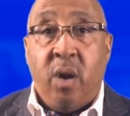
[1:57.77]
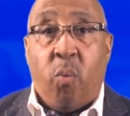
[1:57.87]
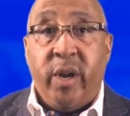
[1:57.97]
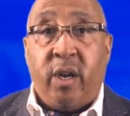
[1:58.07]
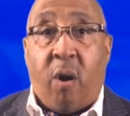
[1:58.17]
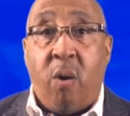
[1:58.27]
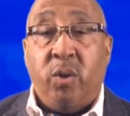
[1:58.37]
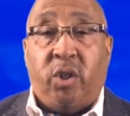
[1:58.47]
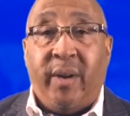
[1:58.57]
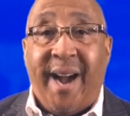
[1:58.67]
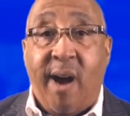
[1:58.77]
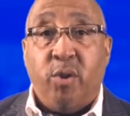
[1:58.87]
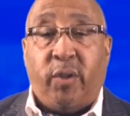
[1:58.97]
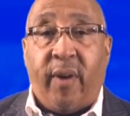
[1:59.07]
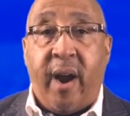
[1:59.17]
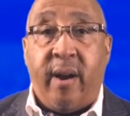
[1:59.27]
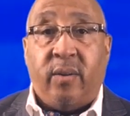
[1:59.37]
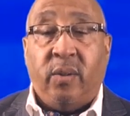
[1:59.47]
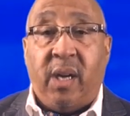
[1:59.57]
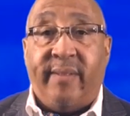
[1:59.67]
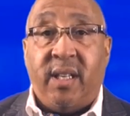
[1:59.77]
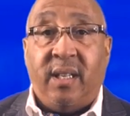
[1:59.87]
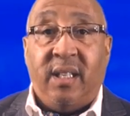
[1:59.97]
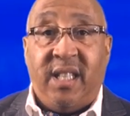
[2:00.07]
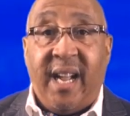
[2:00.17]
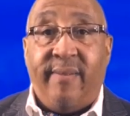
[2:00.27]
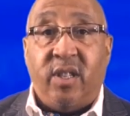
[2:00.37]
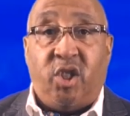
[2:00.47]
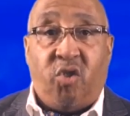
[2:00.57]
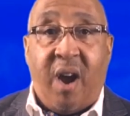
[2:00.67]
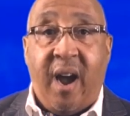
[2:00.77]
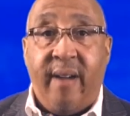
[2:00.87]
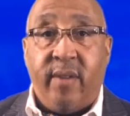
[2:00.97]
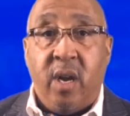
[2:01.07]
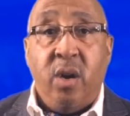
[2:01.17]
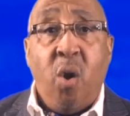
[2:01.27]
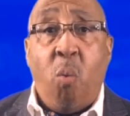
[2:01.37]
when called to a house fire on Governor Davis Drive. No